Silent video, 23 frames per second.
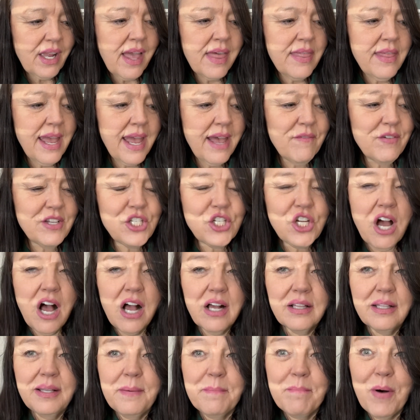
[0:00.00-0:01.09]
They have a
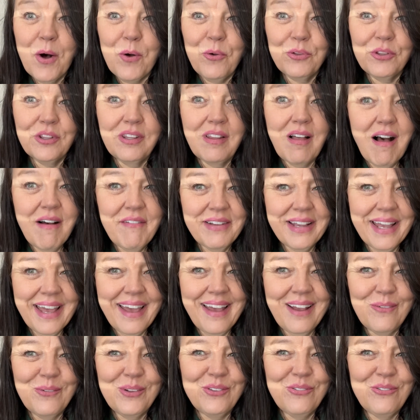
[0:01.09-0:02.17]
chocolate molten lava
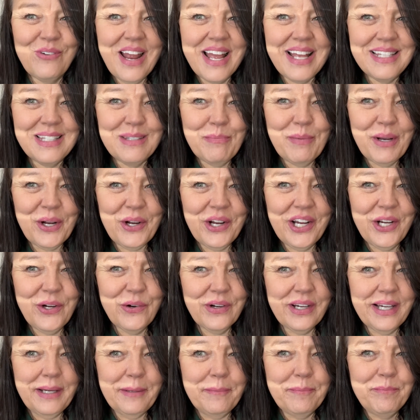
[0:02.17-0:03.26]
cake with raspberry
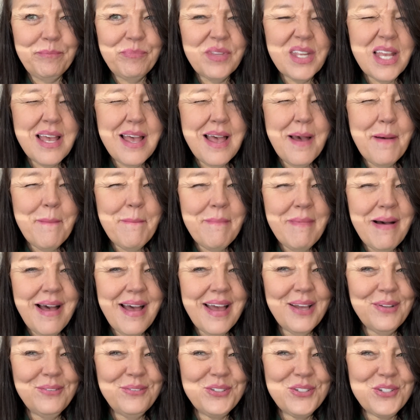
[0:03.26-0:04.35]
cream. Might
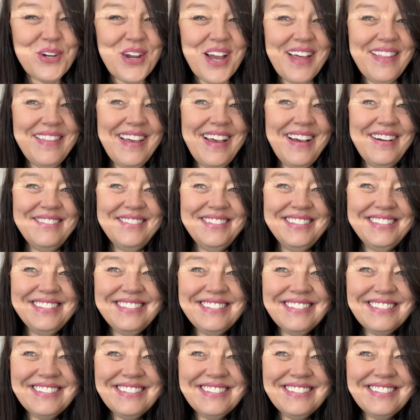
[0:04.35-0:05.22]
have to try that one.